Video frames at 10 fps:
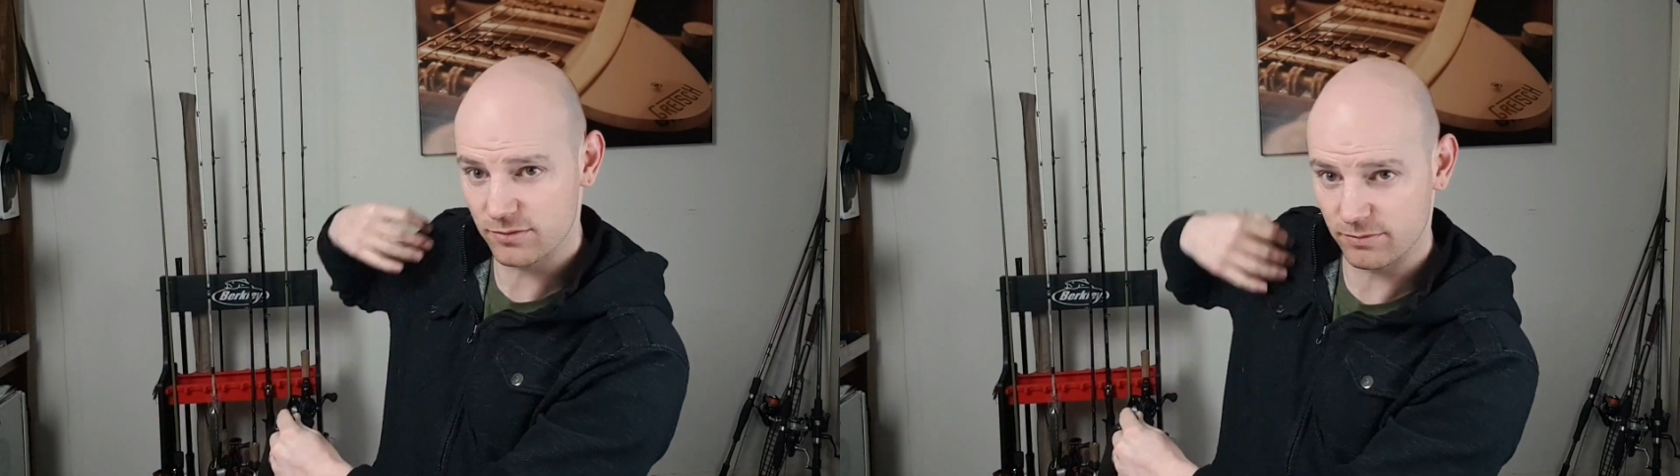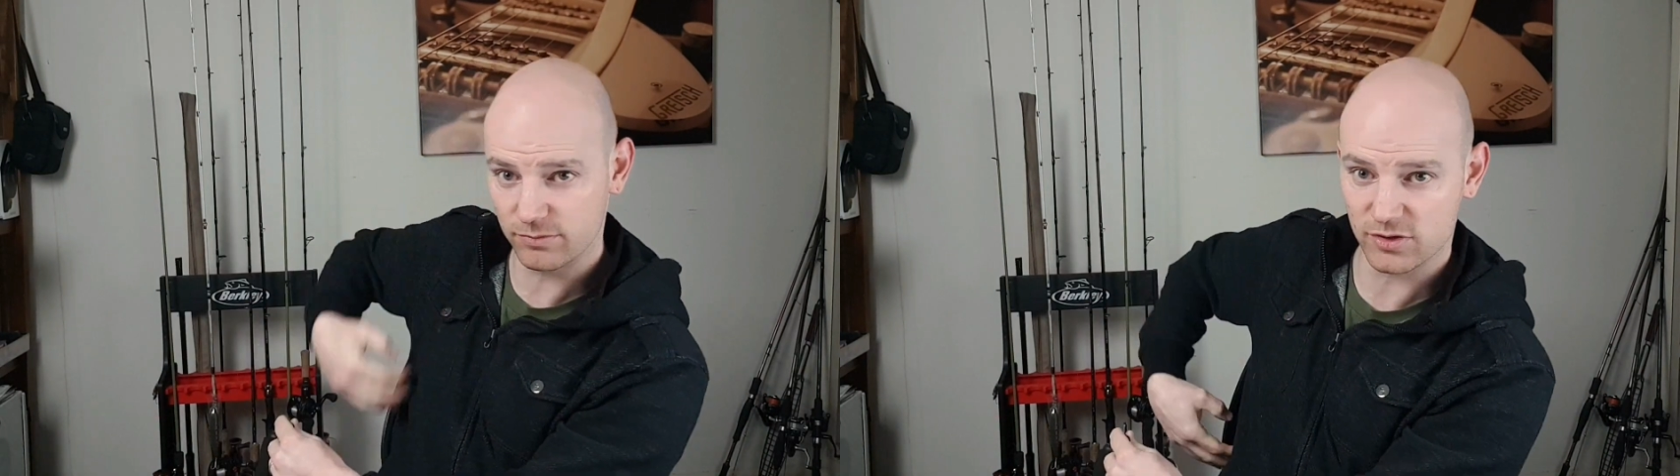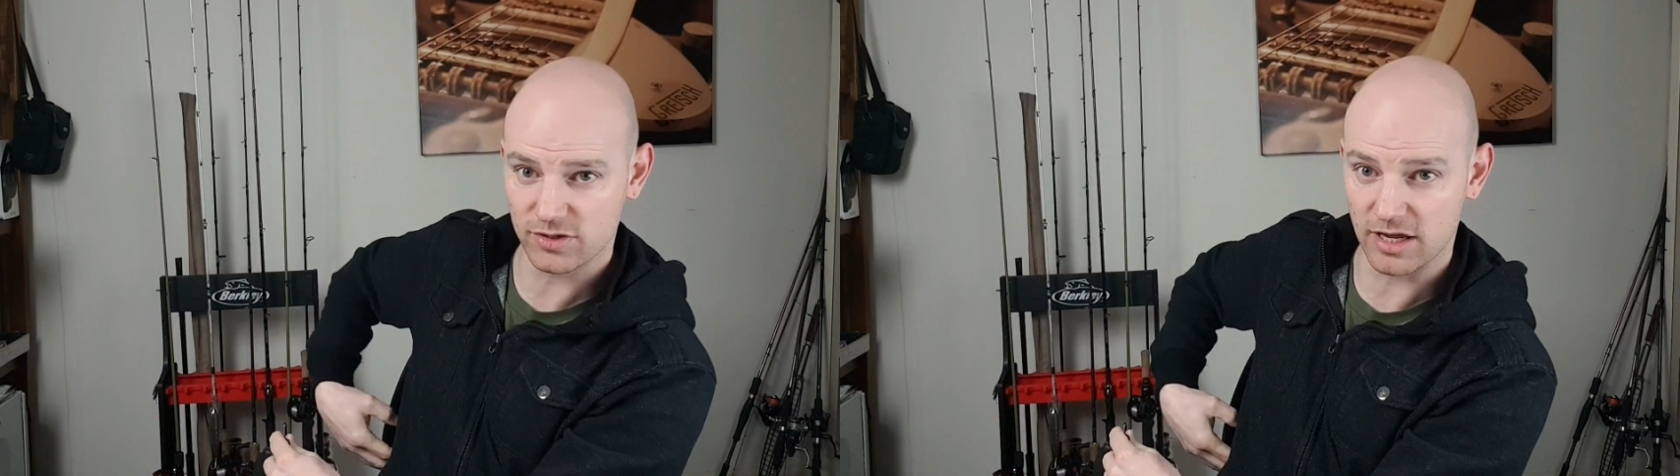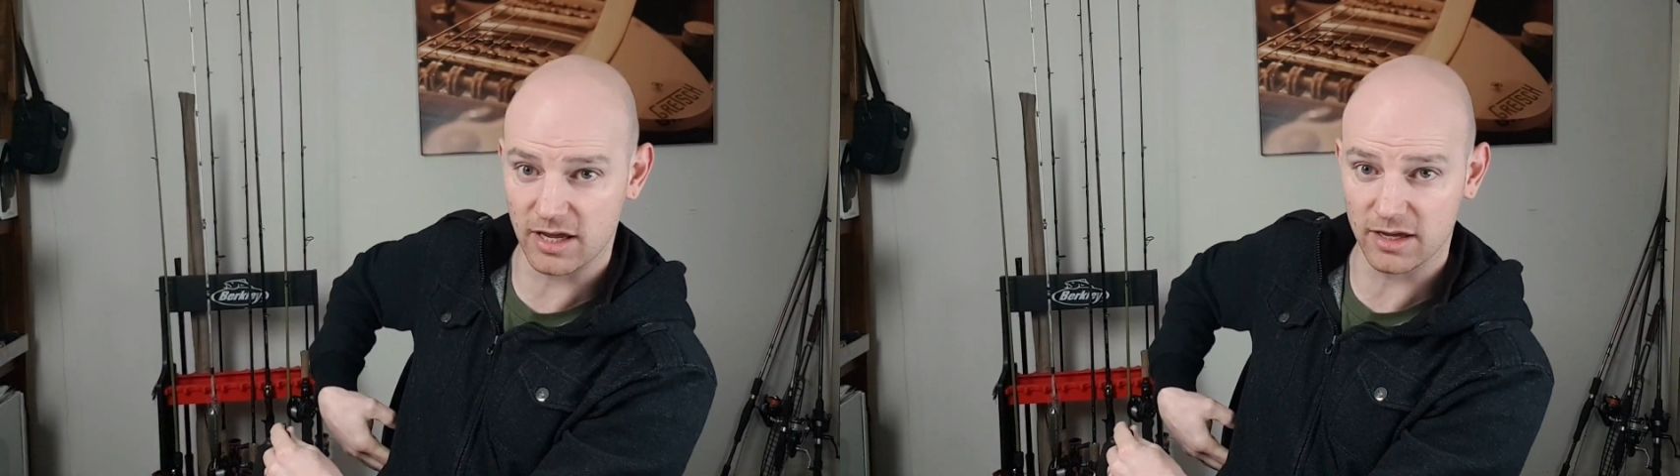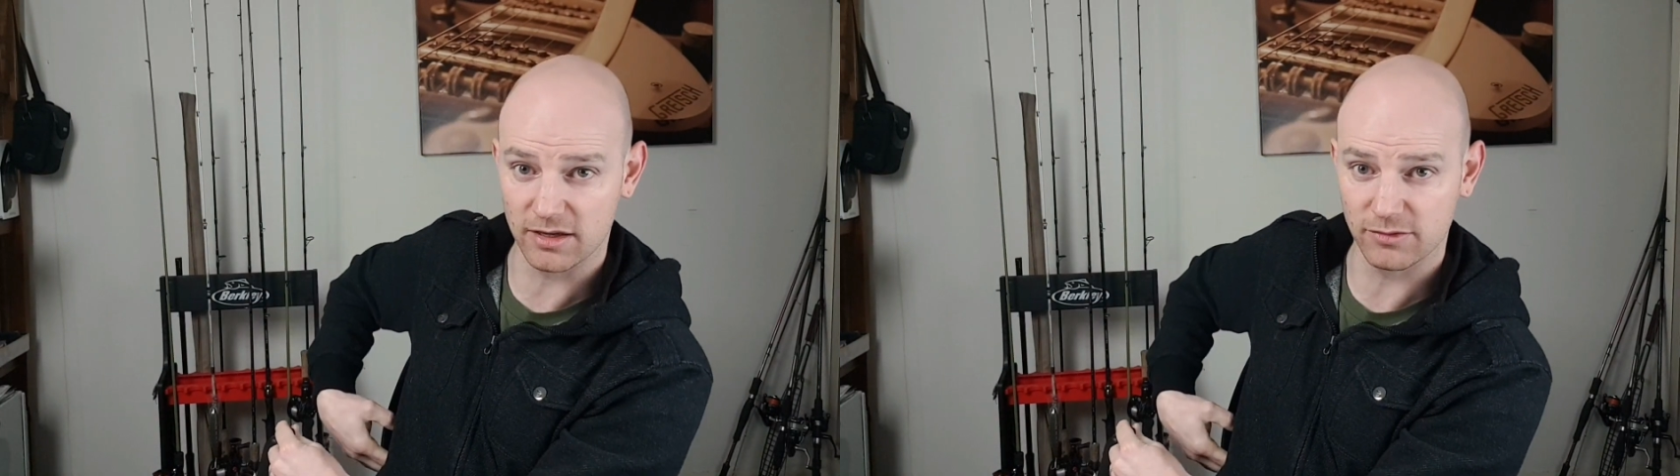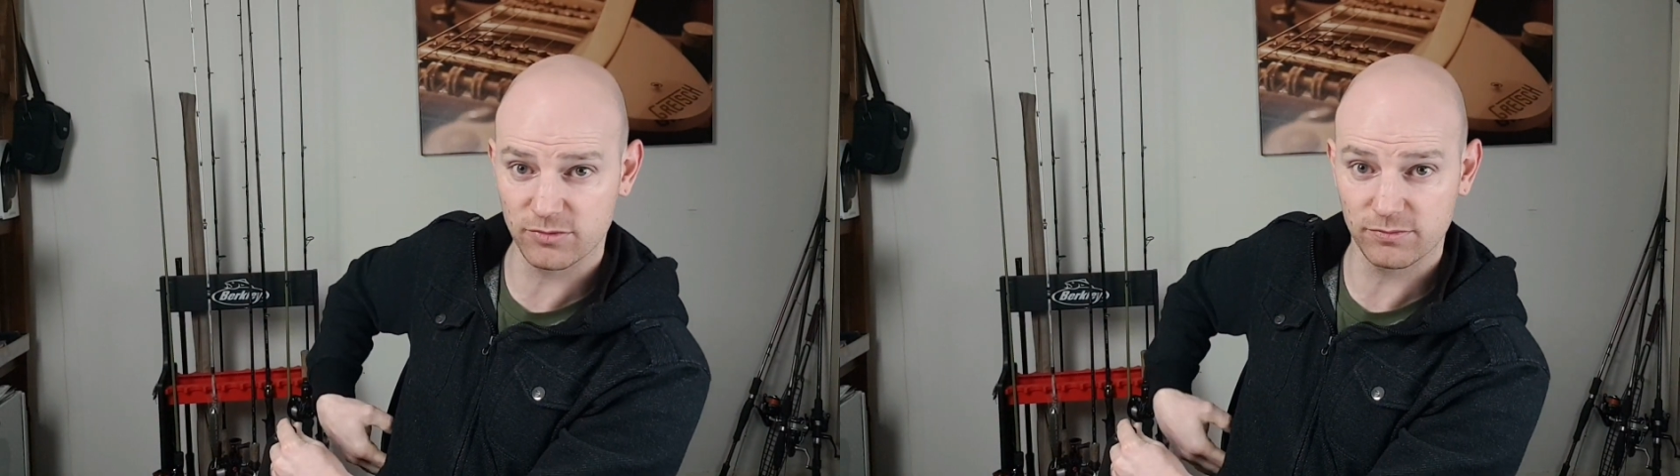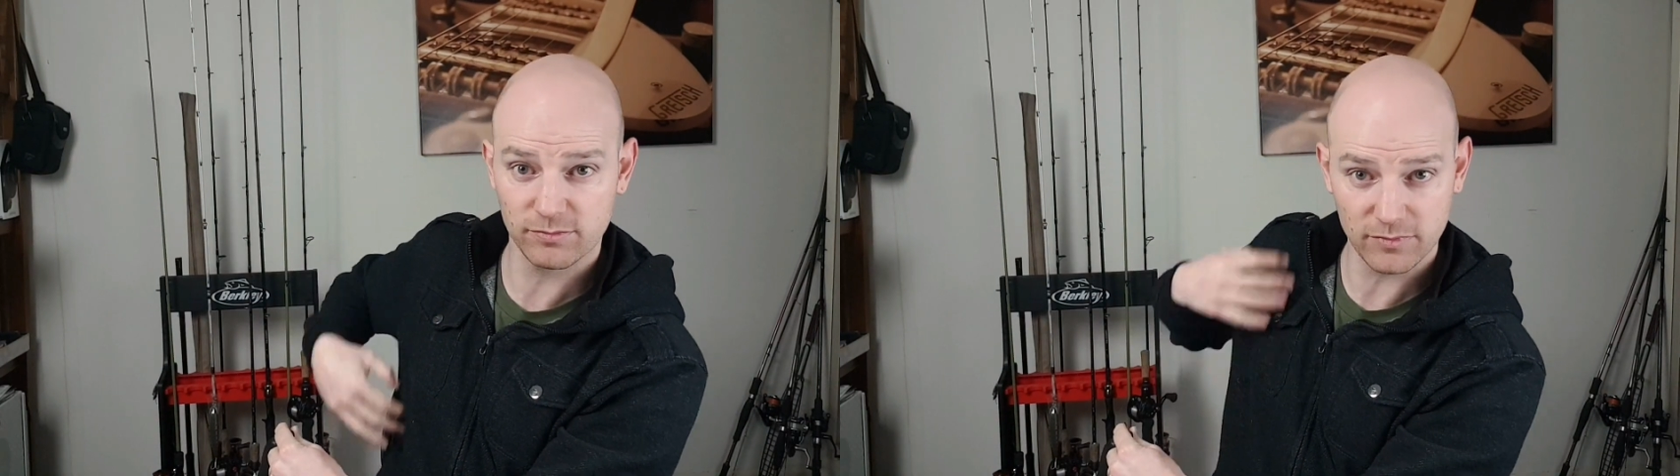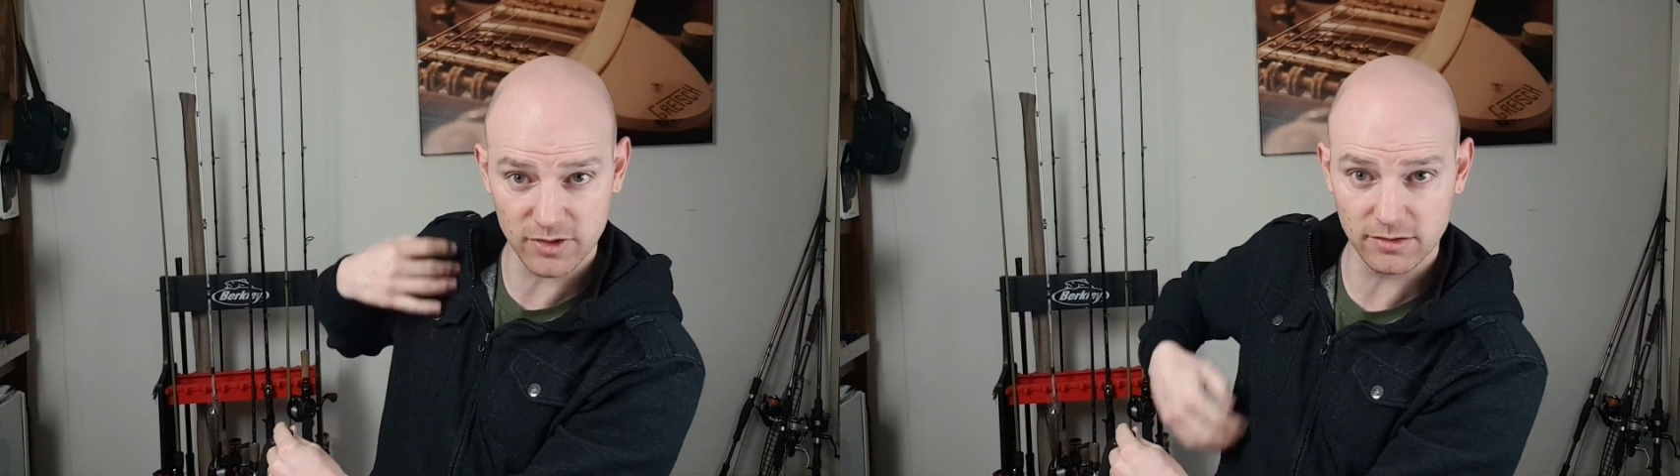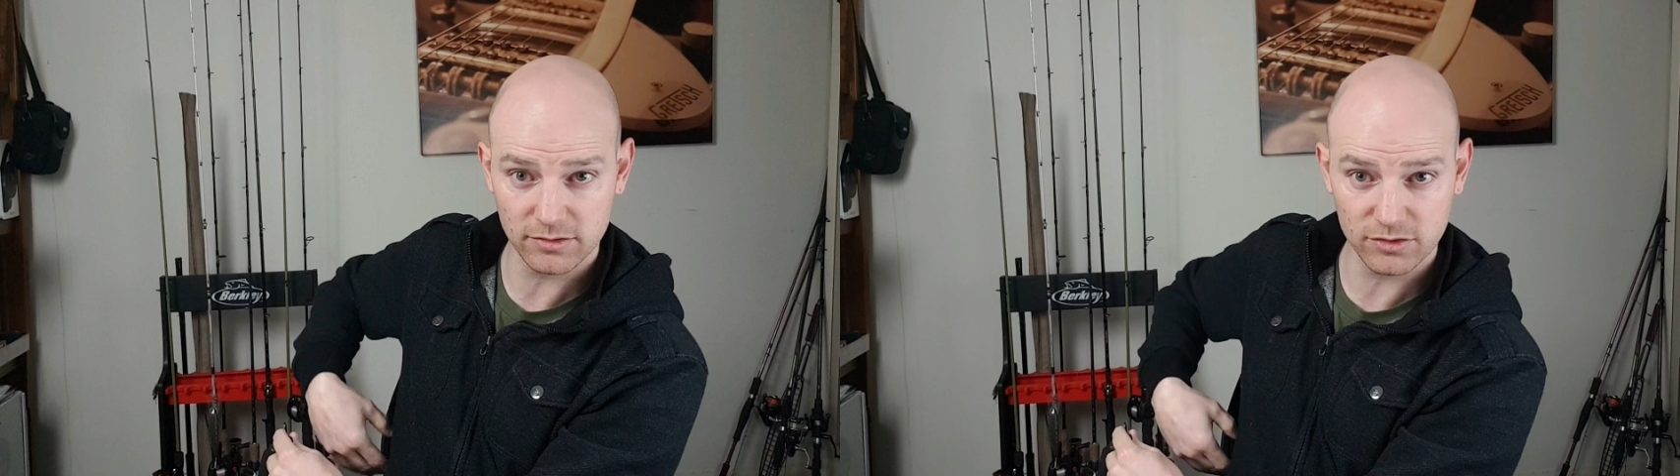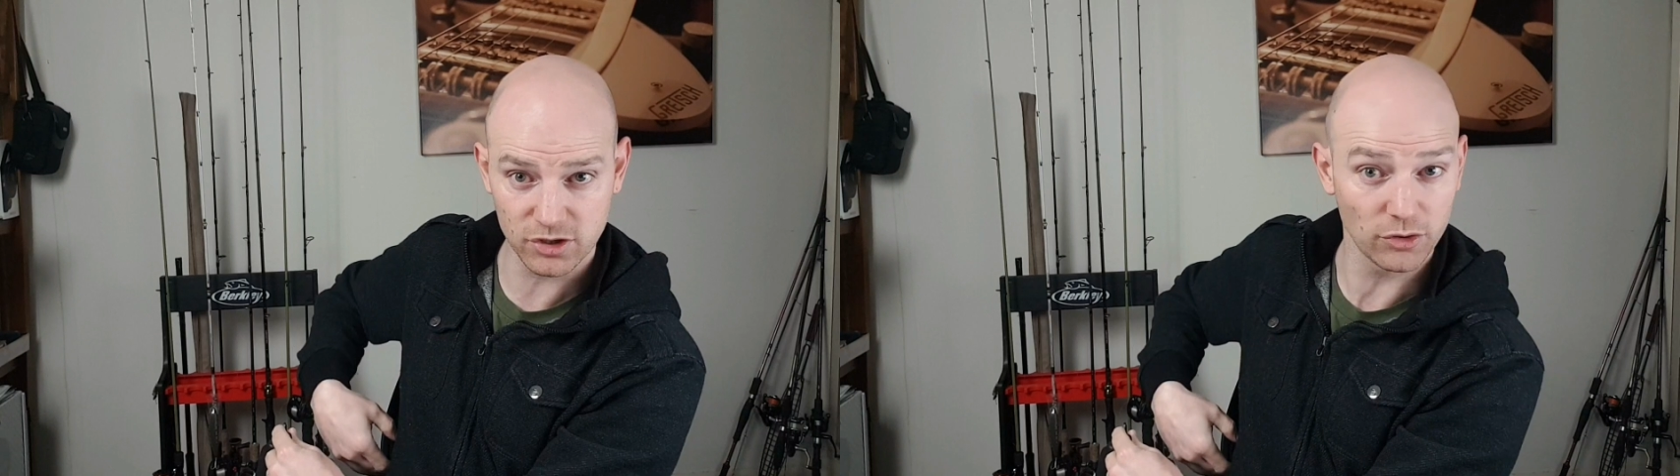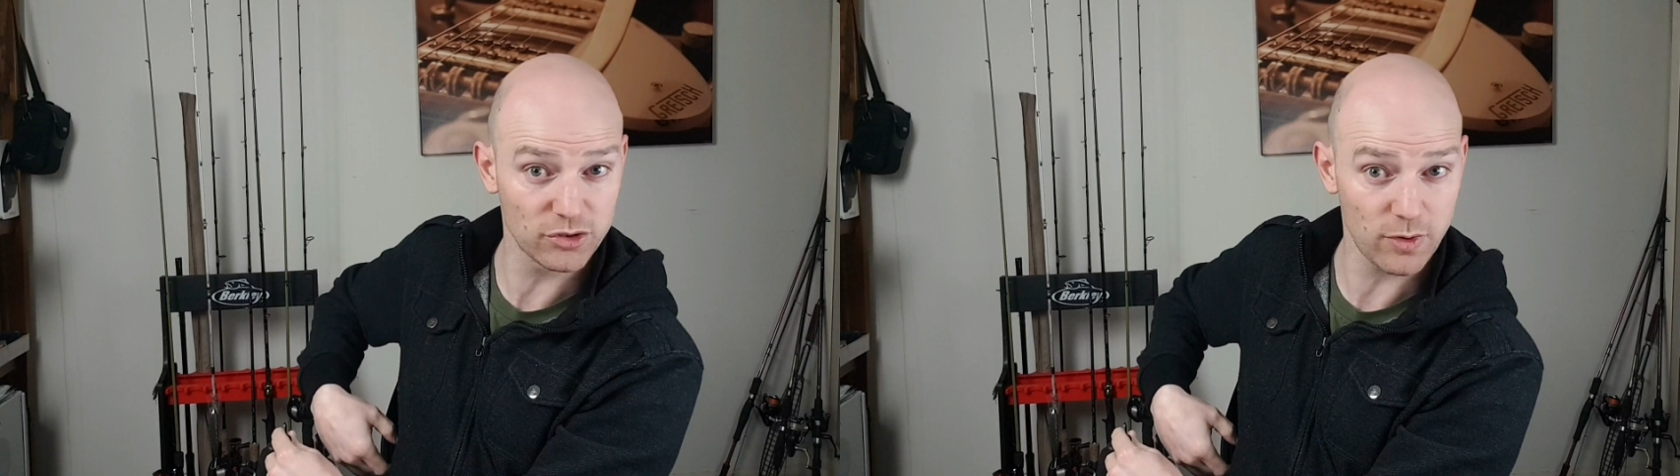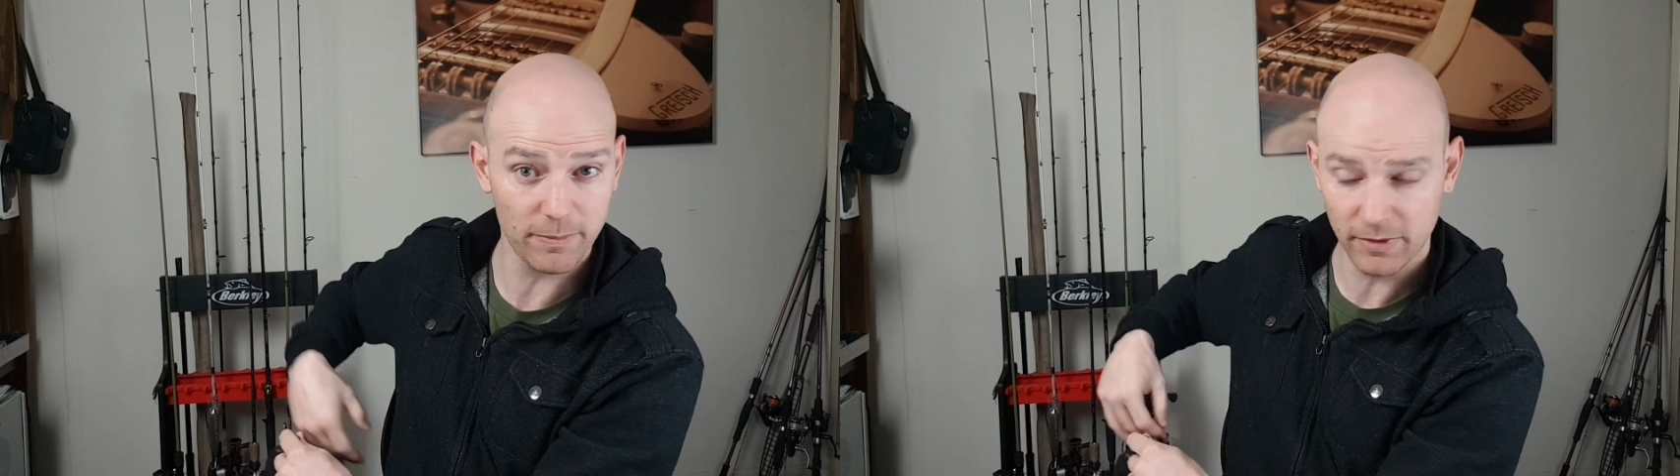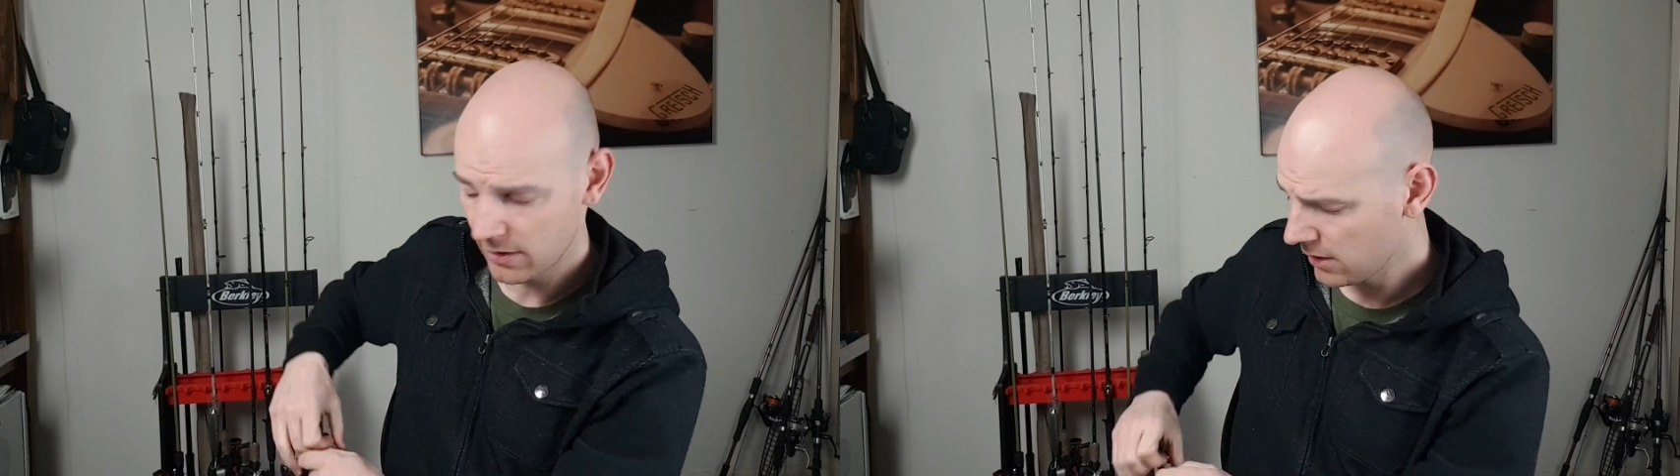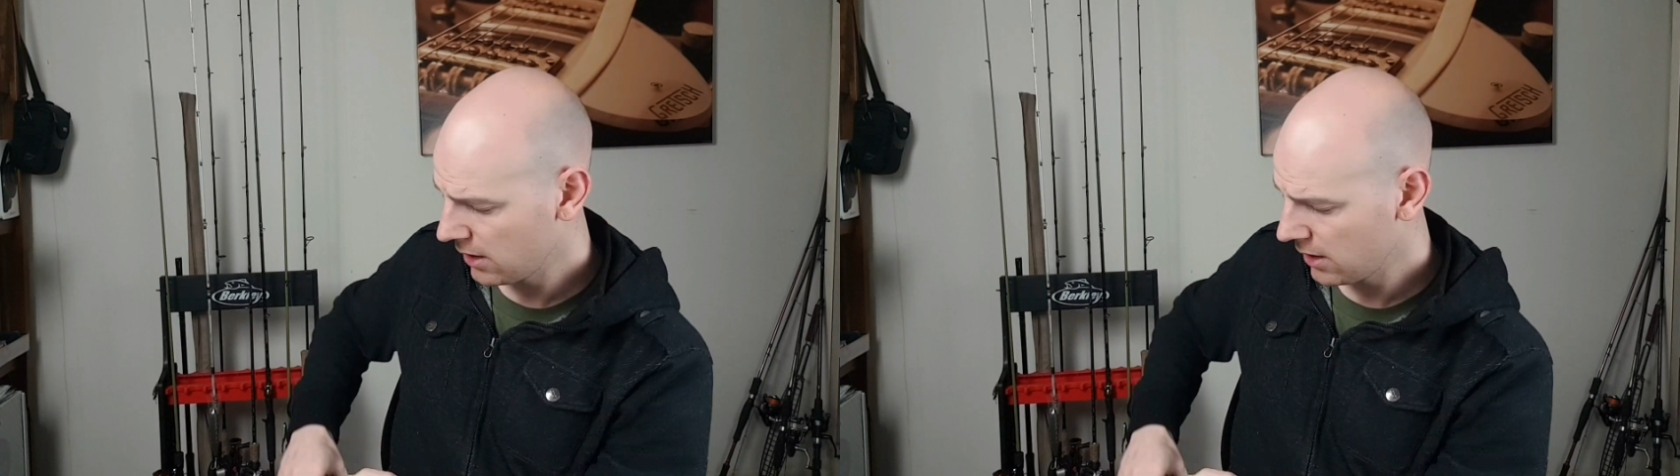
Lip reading: shoulder strap,